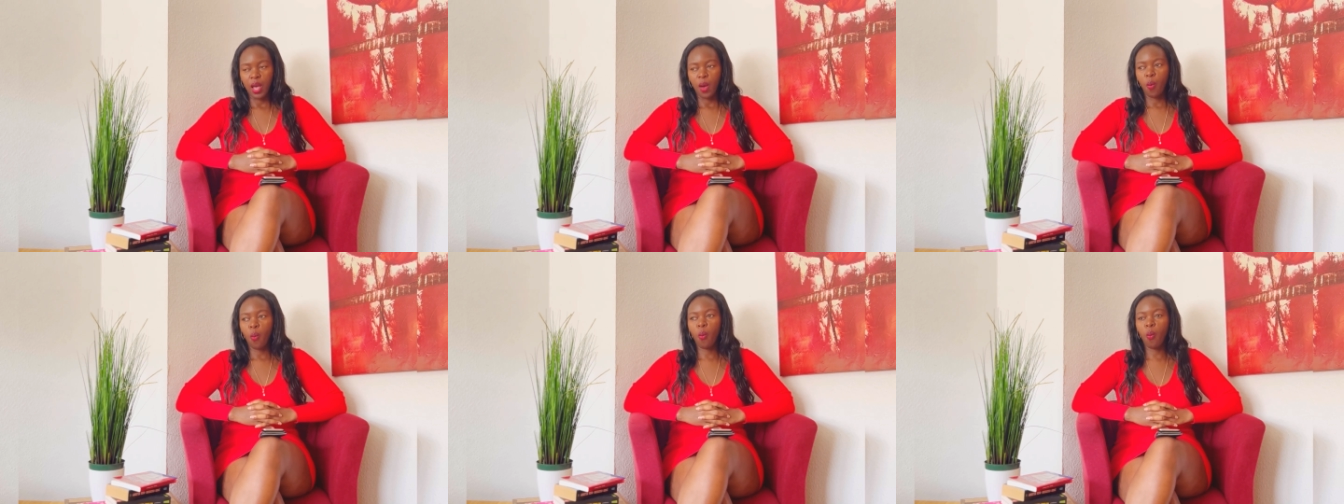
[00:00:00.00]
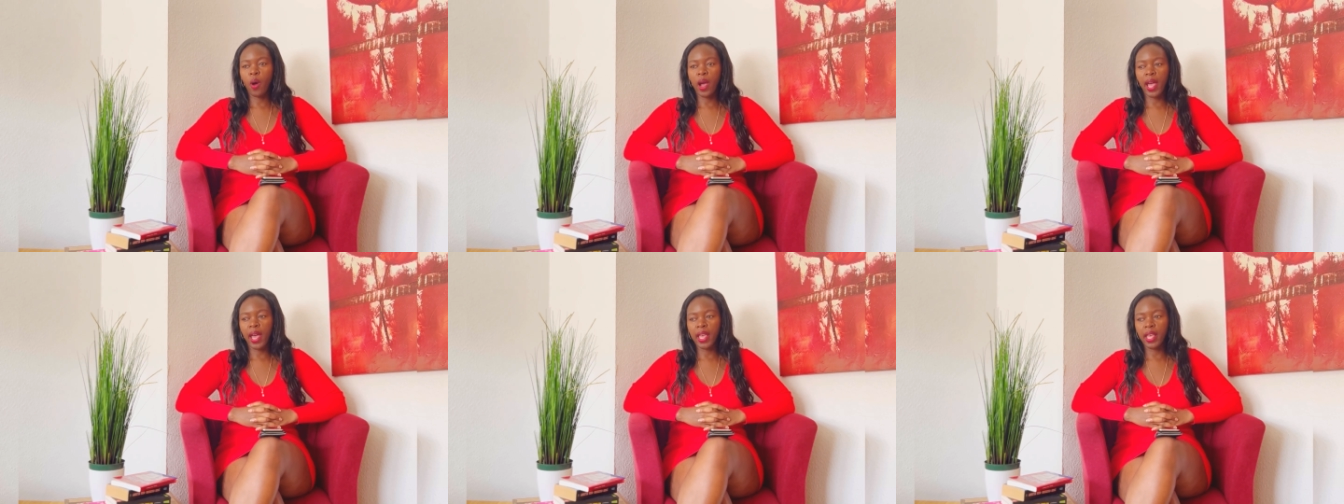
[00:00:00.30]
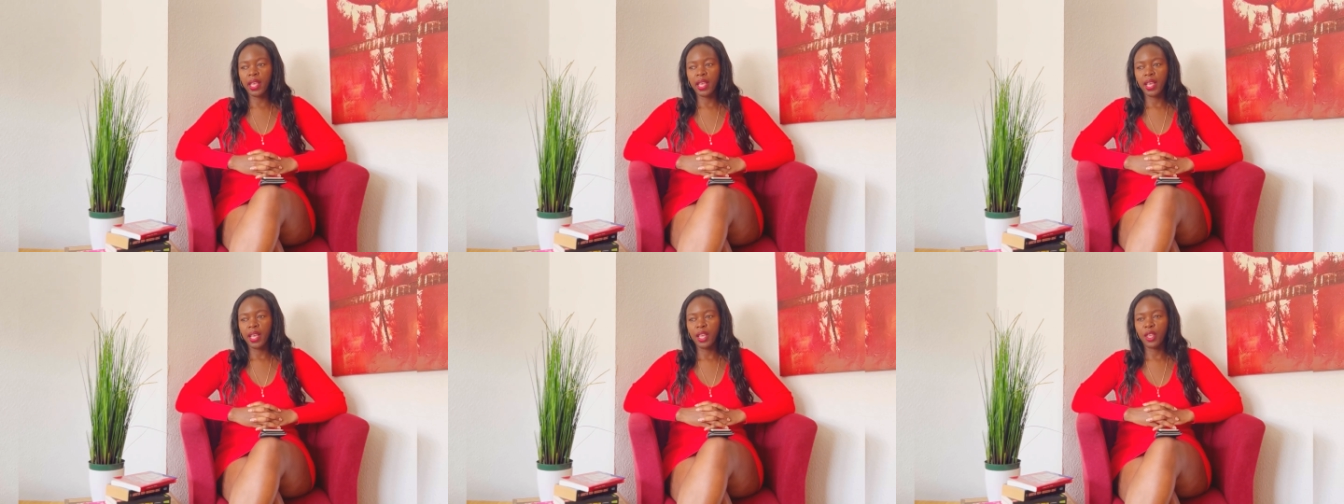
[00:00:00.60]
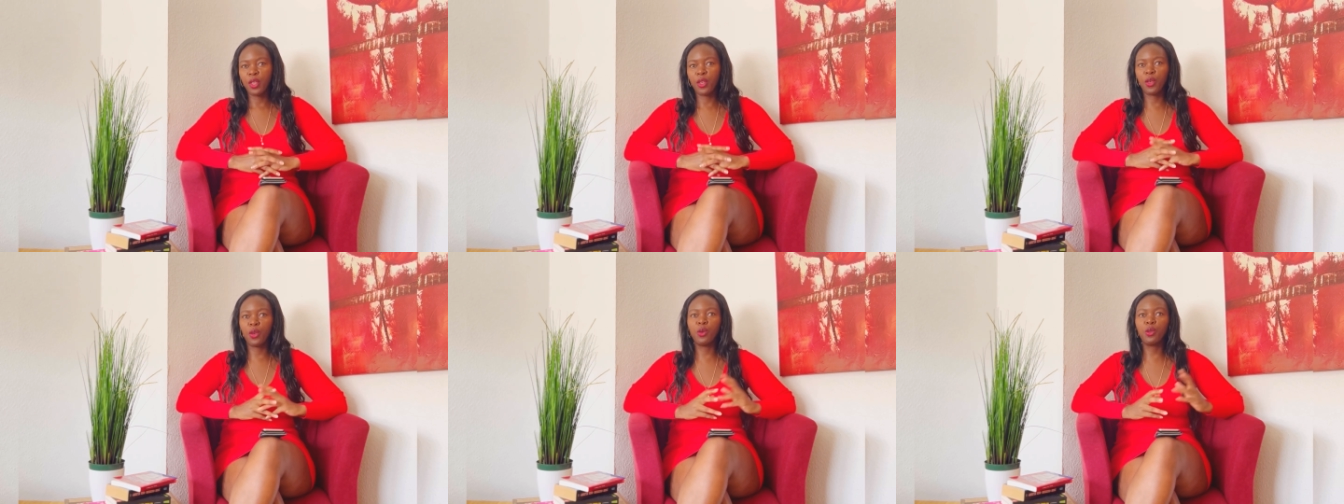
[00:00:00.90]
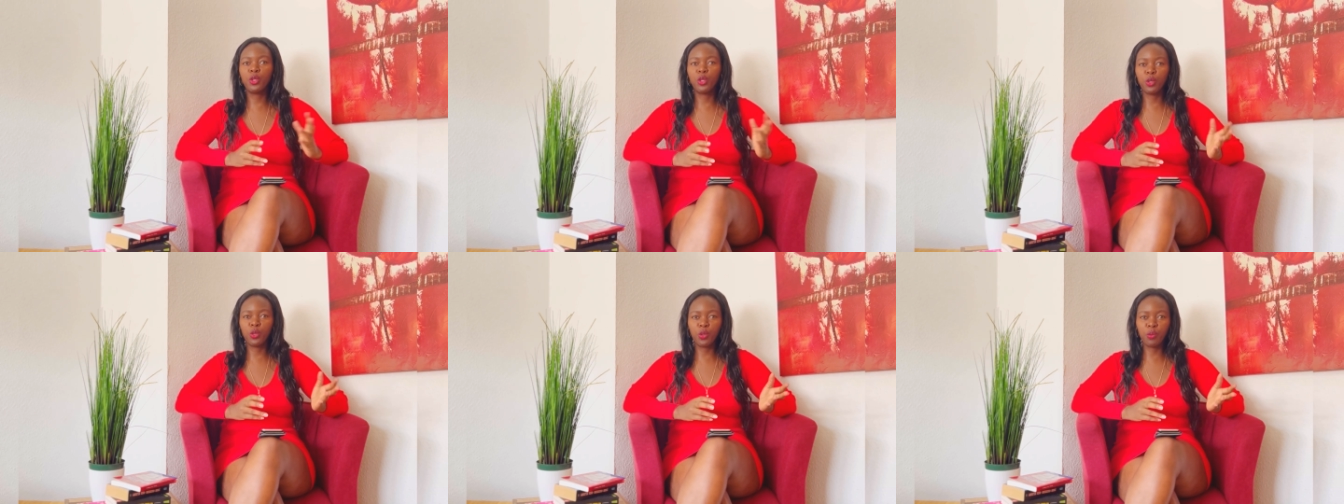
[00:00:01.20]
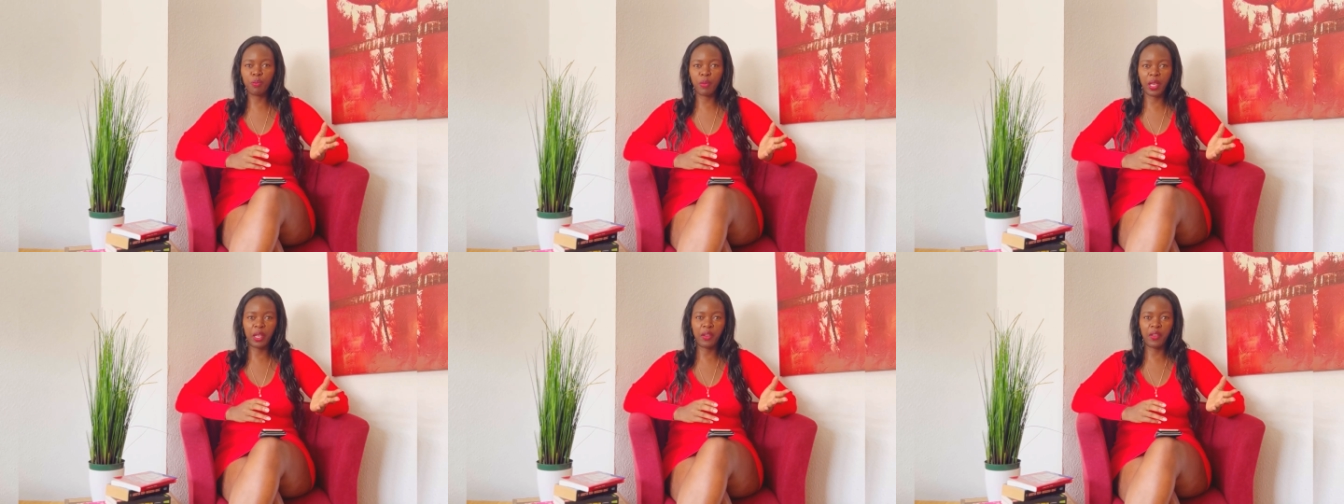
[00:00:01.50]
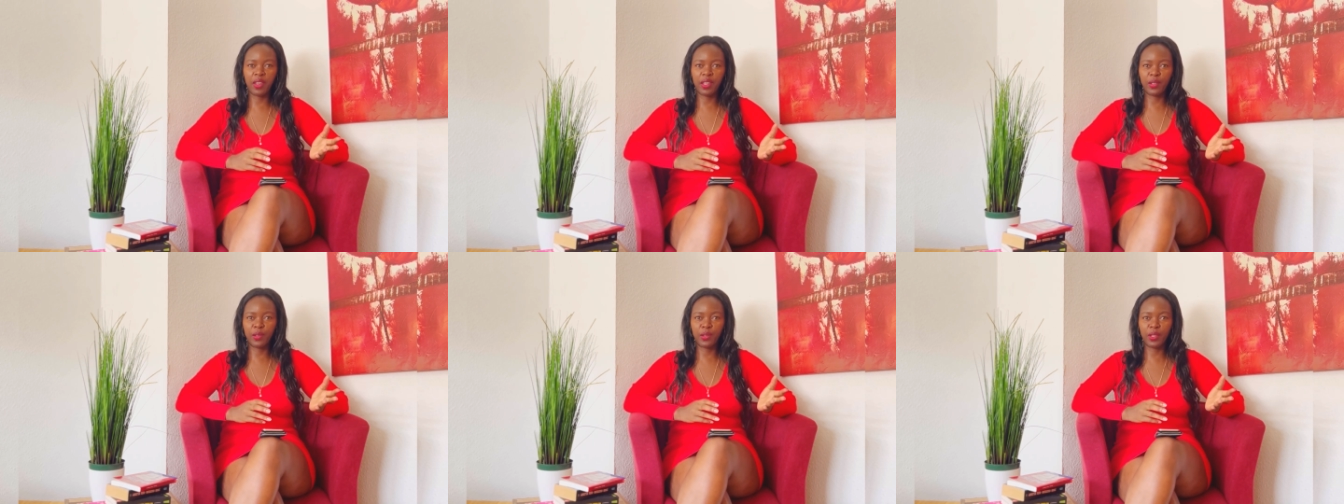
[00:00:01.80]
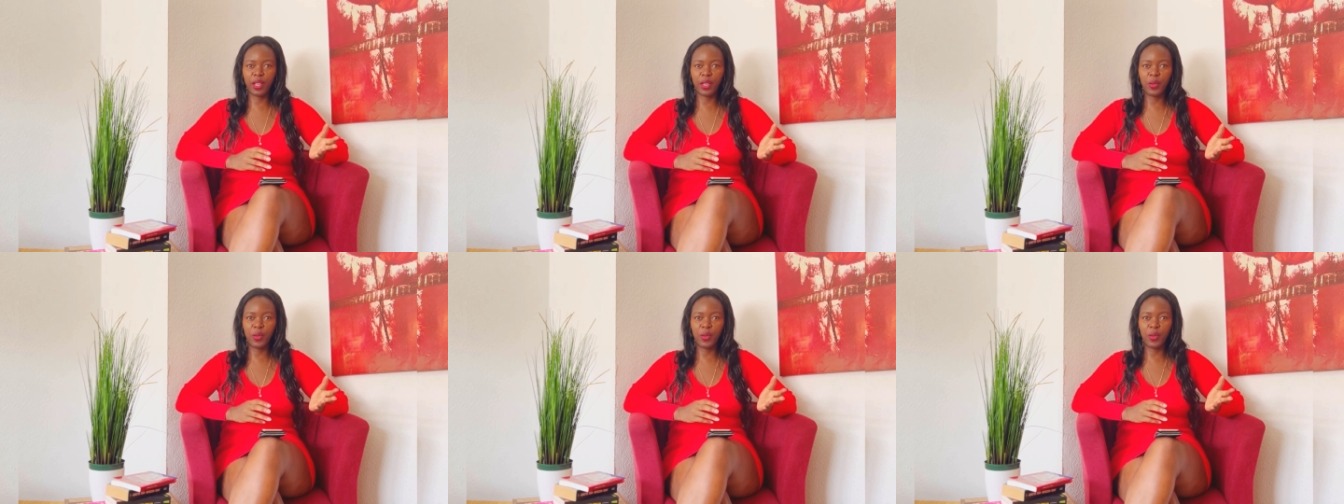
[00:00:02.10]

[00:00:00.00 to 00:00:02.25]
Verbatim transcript: why you should migrate to the